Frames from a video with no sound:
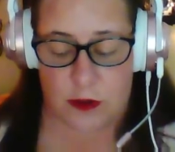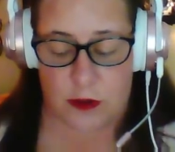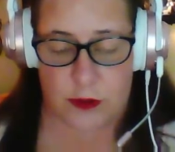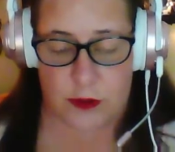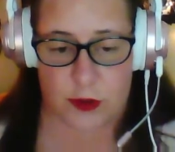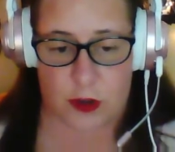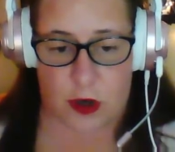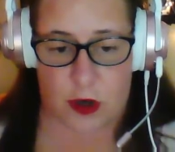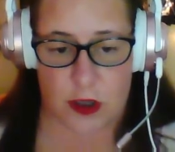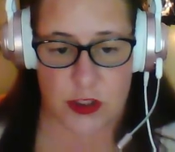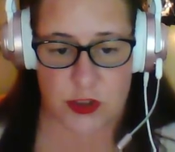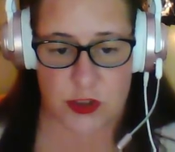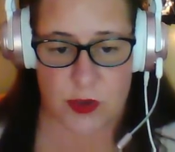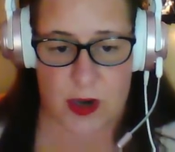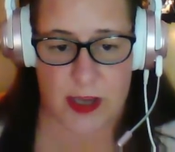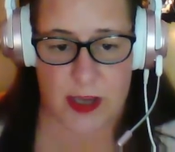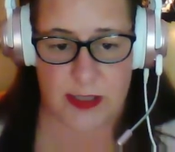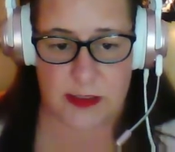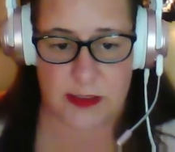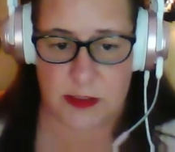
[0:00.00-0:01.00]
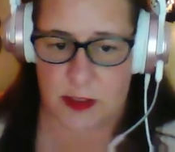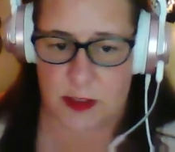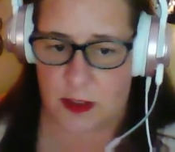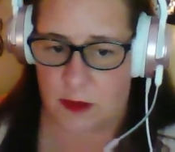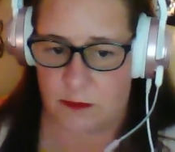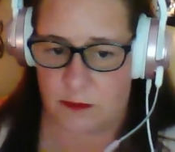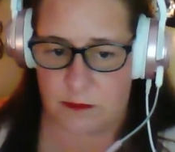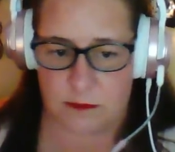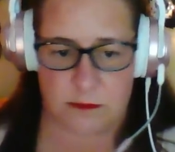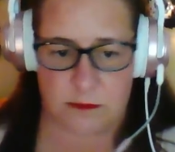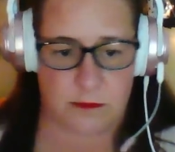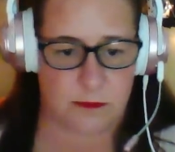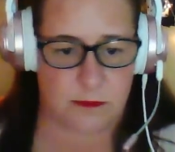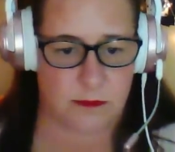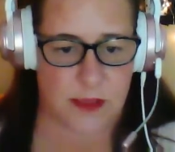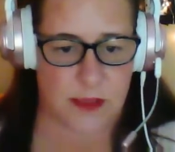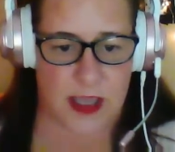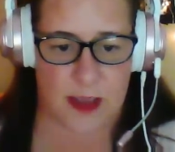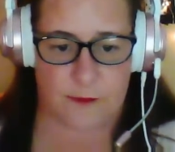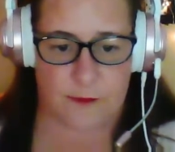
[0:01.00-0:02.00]
their cards right so they don't
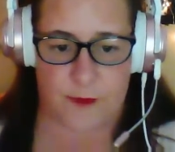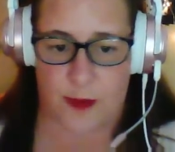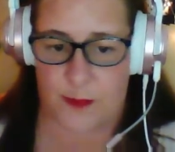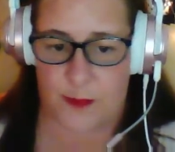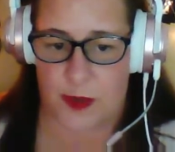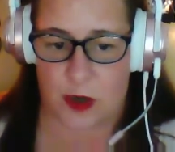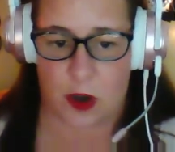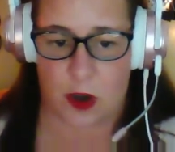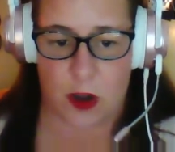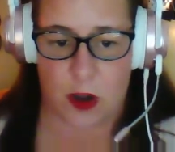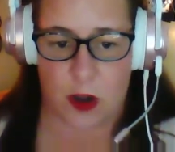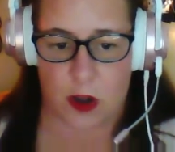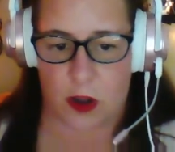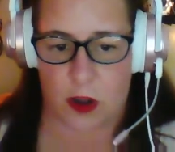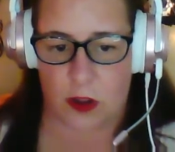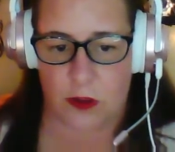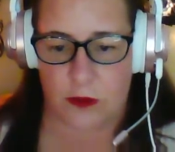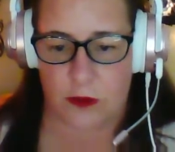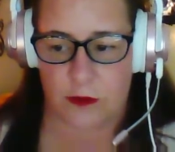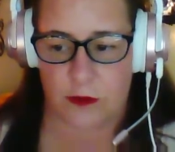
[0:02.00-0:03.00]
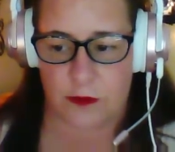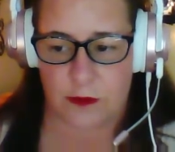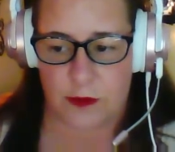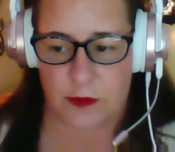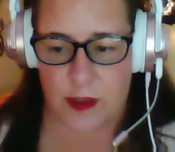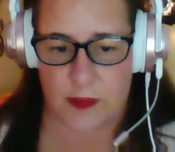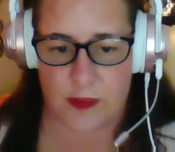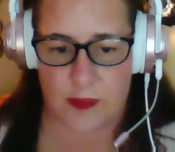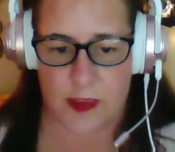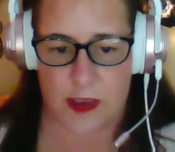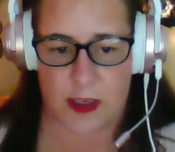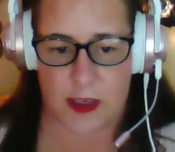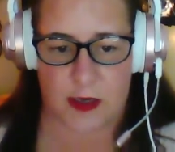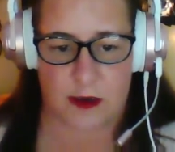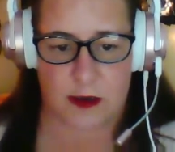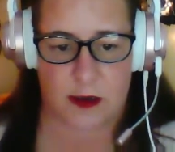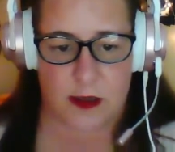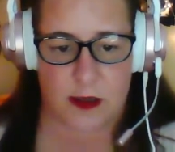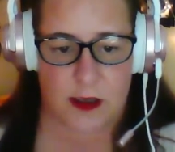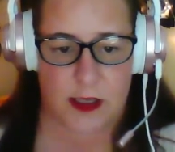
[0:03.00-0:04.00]
F up at all. And
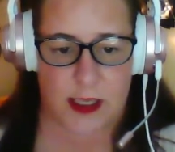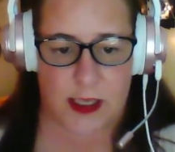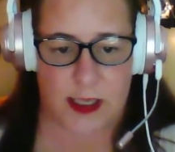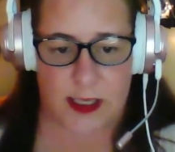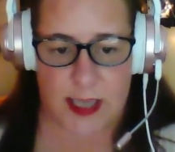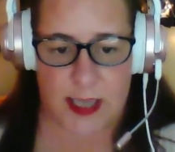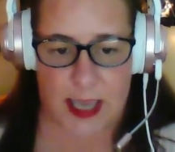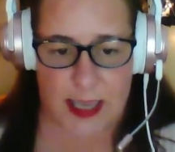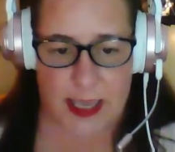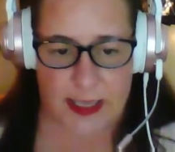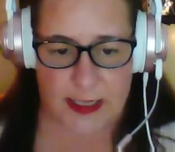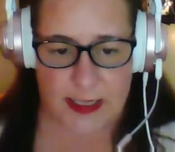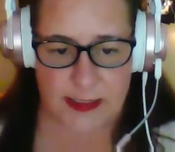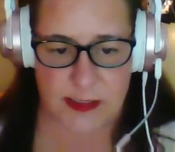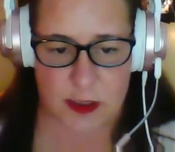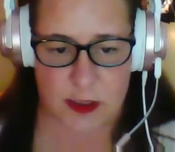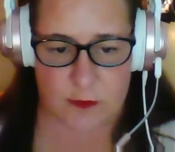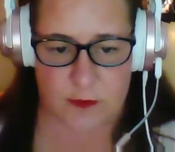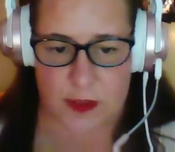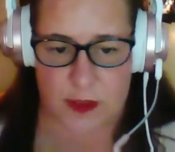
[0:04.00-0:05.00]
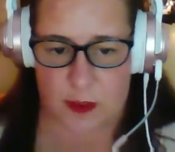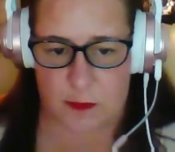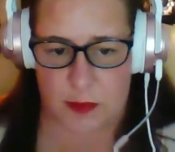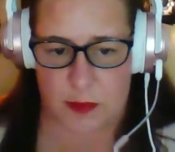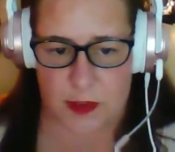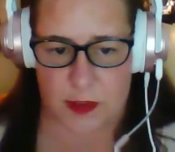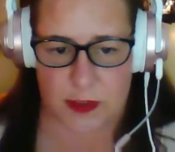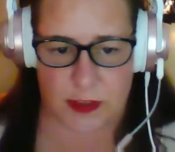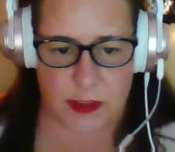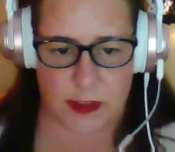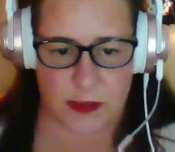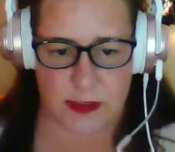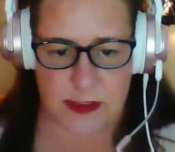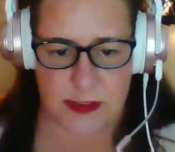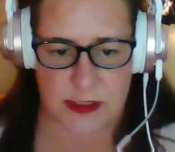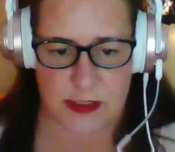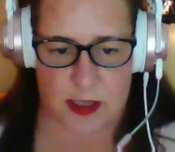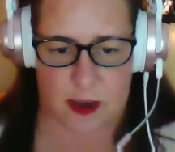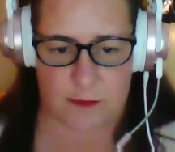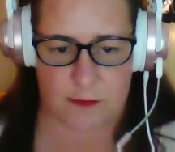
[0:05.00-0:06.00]
then NK gets off completely
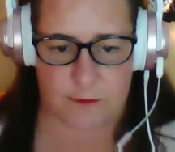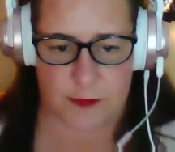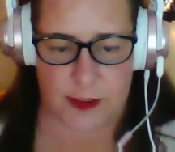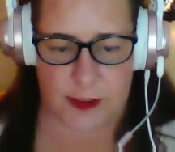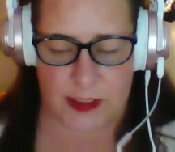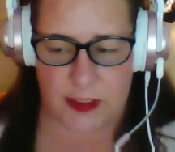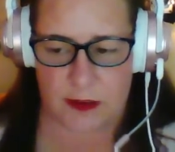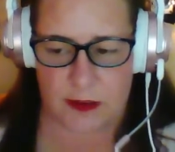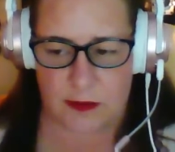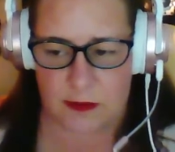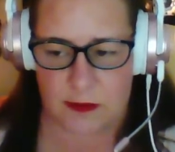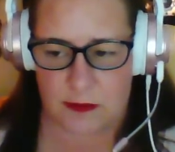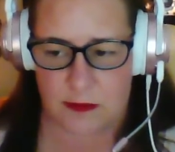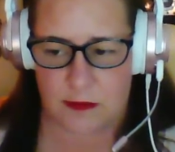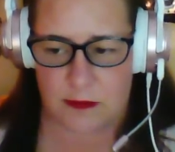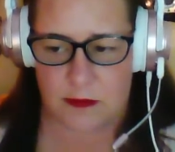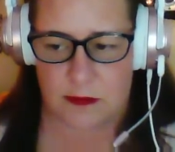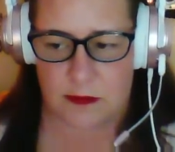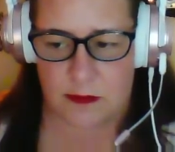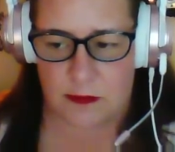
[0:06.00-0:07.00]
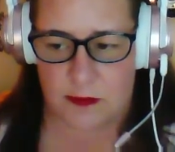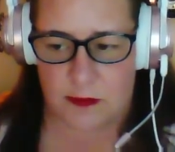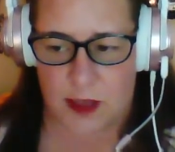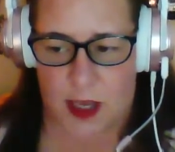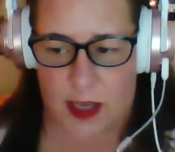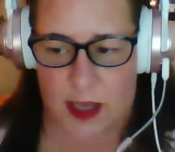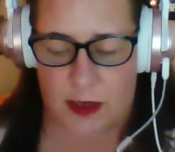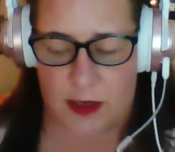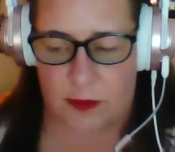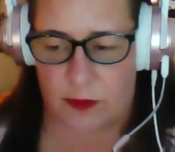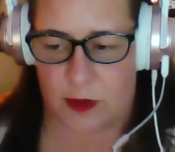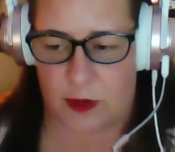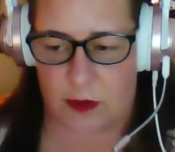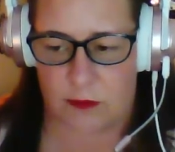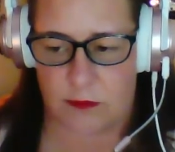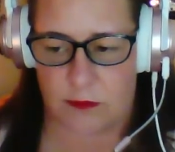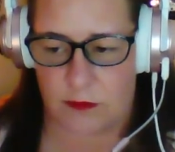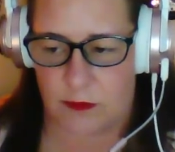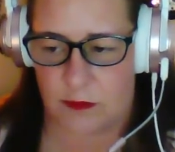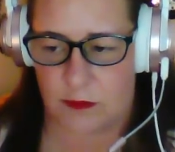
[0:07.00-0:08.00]
scot-free. I don't know.